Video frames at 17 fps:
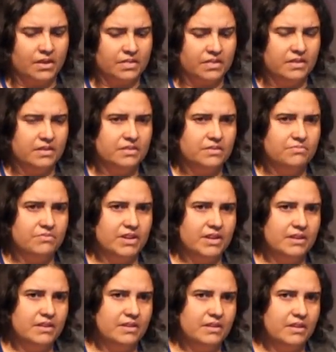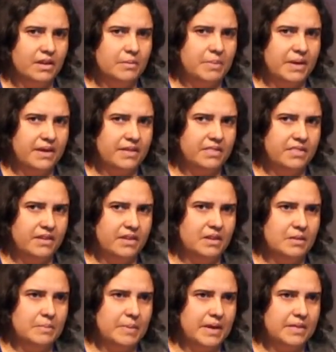I think it's really about
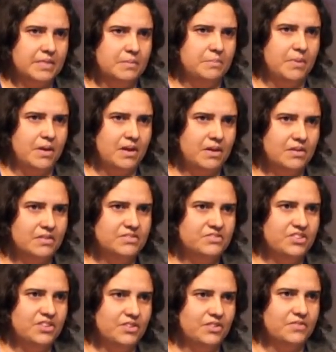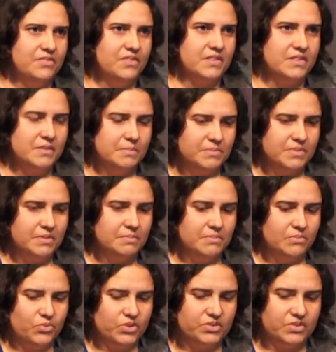thinking about the biology of the
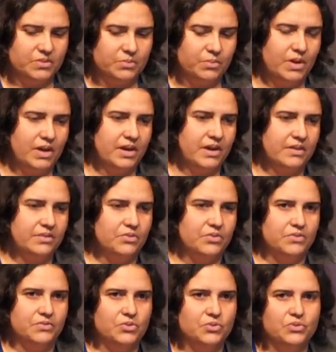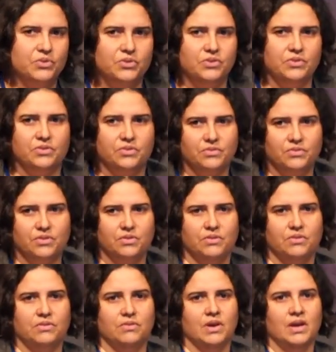symptom, which is why I sort of took you
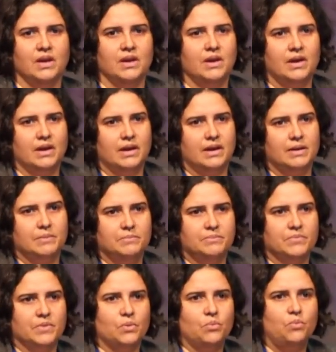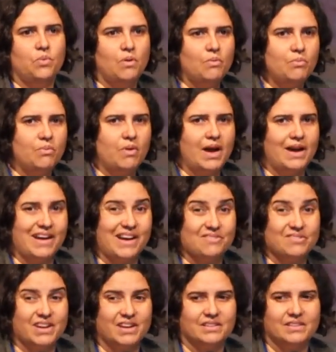through what our
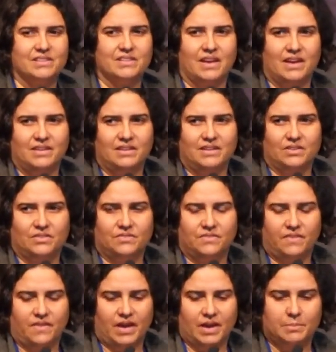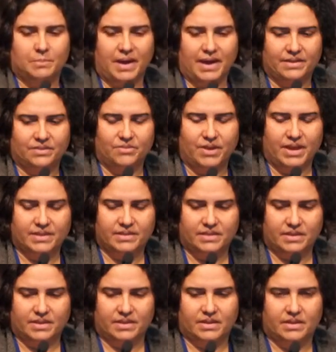current understanding of
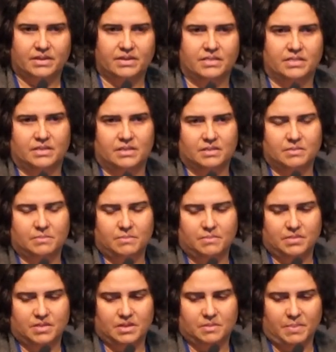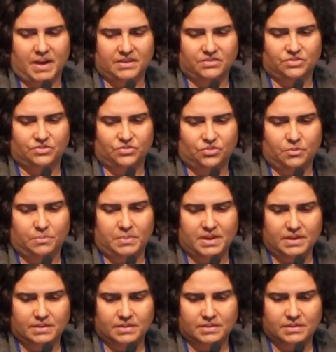anorexia in this patient group
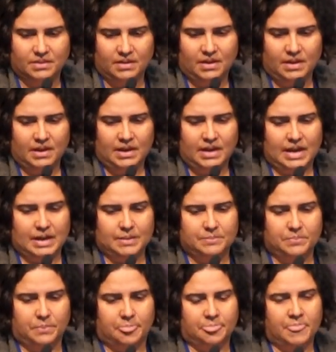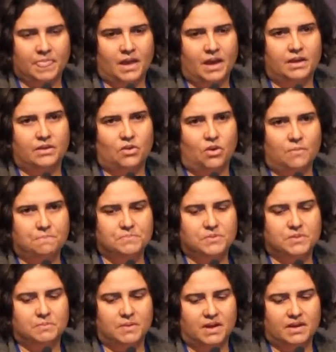is, and
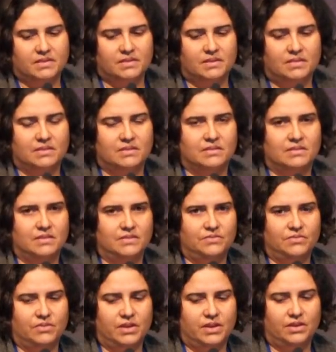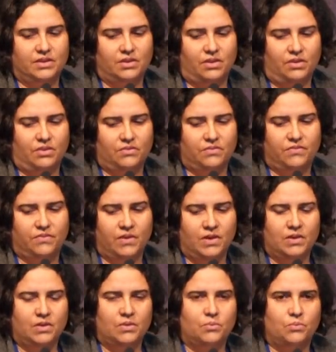optimising the delivery of
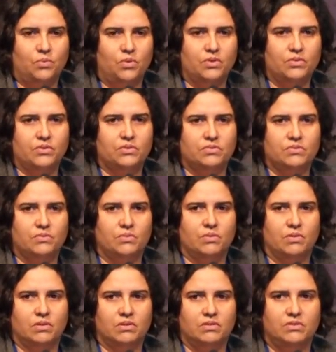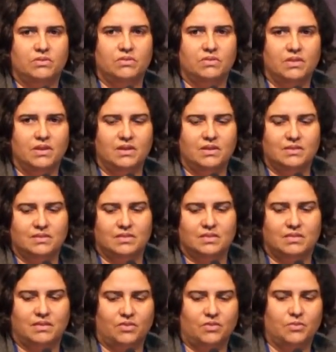what you think
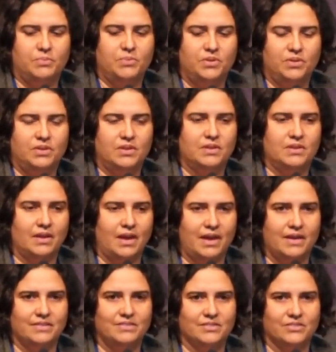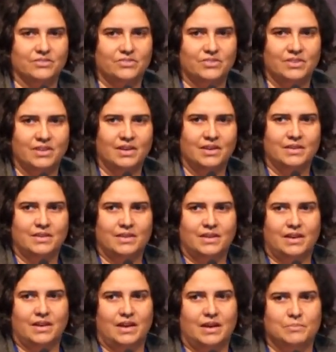is the therapeutic agent
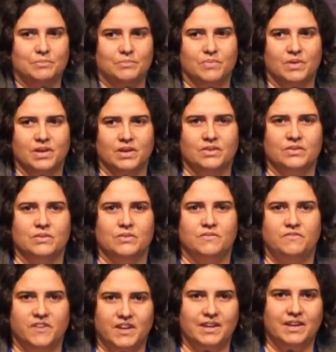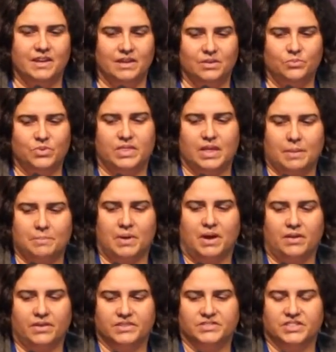fitting in with that
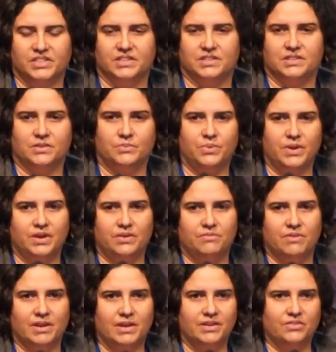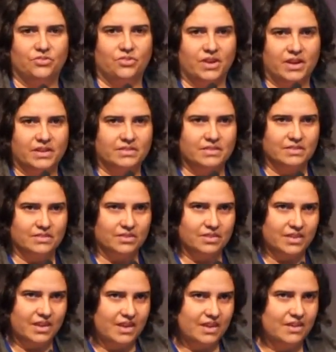biology. So we're really trying to
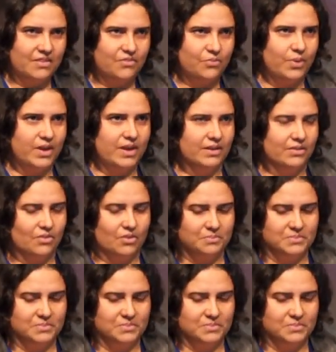see if we can